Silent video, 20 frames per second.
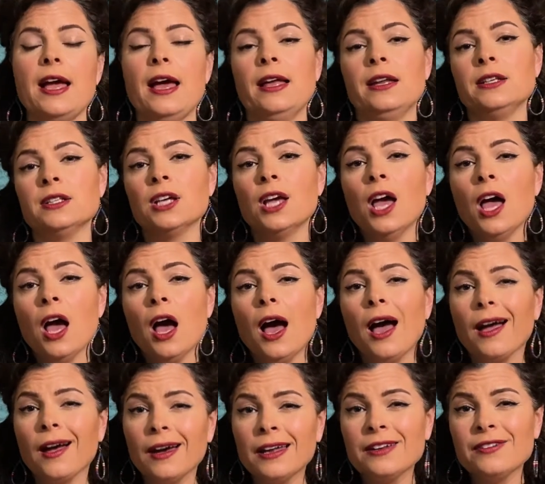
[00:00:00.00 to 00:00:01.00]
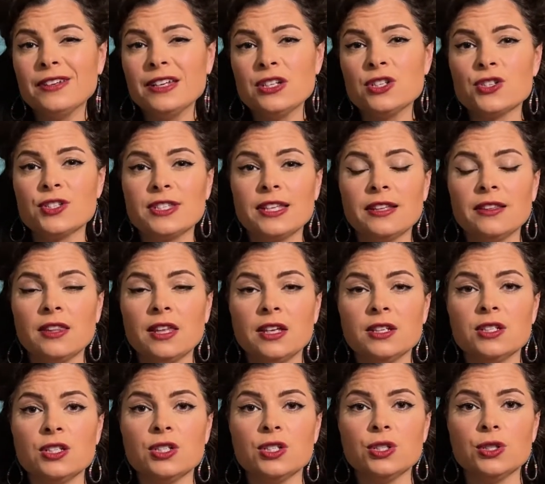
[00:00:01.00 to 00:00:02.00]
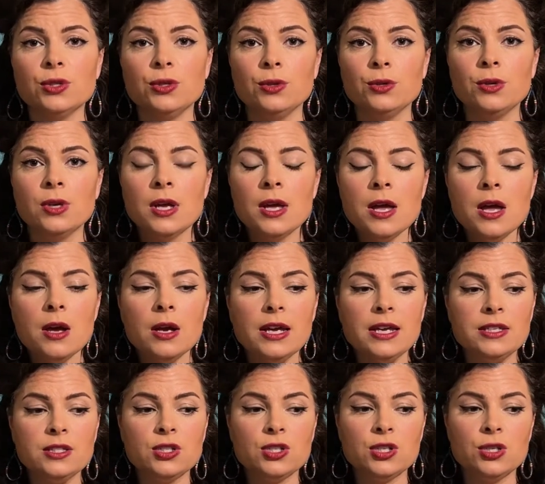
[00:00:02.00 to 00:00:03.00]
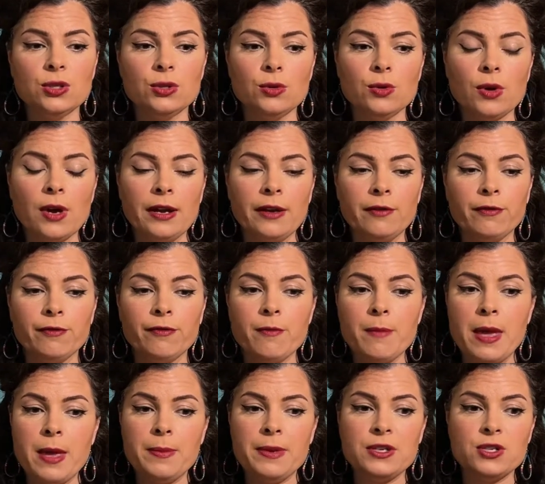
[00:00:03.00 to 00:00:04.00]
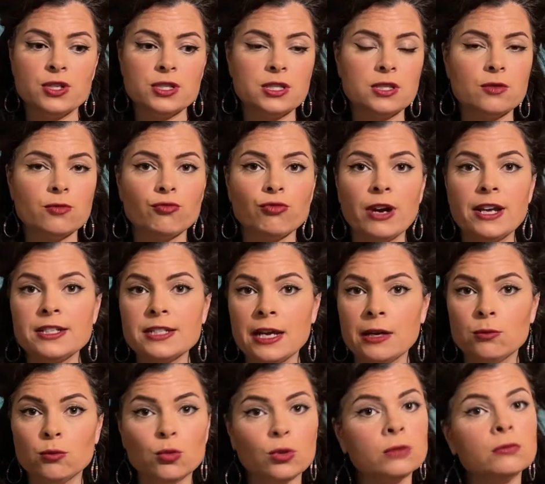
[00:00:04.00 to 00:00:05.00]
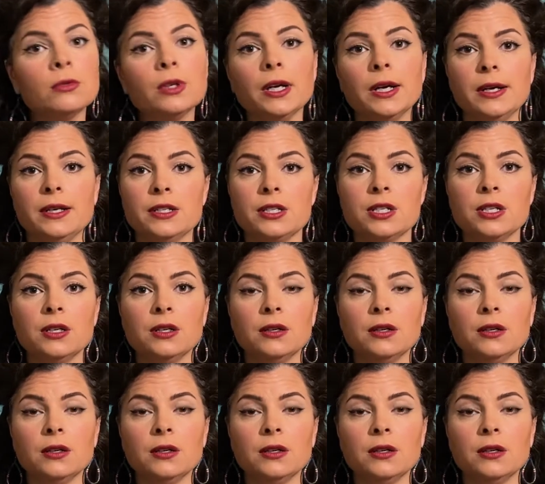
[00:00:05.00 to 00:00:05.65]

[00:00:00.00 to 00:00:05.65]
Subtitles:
And a kind of an interesting thing to do is to kind of maybe just write down one word